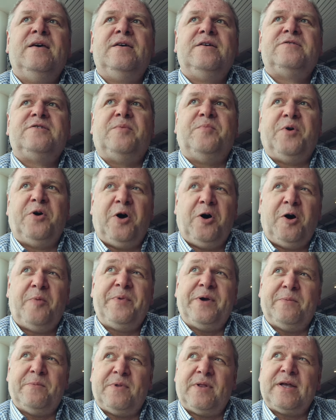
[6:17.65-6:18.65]
So I'm
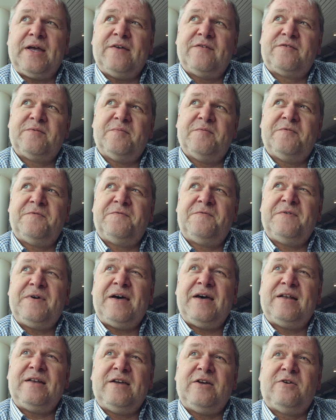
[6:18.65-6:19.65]
hoping we'll get some
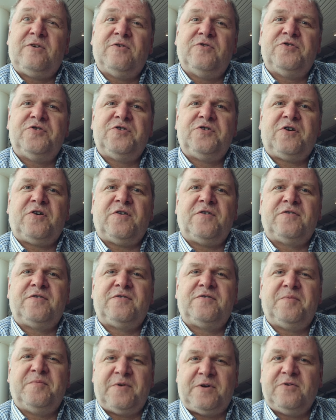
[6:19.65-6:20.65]
fairly good shots,
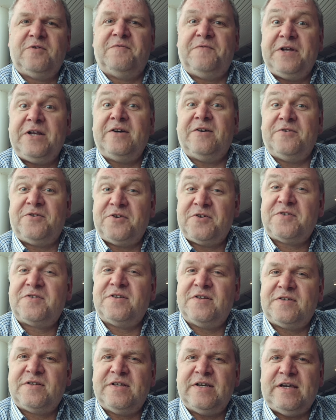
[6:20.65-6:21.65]
some good video
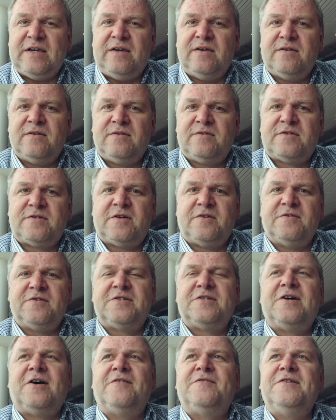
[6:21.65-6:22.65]
just as the sun's
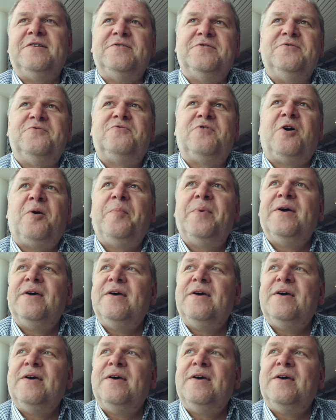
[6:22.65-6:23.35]
starting to drop.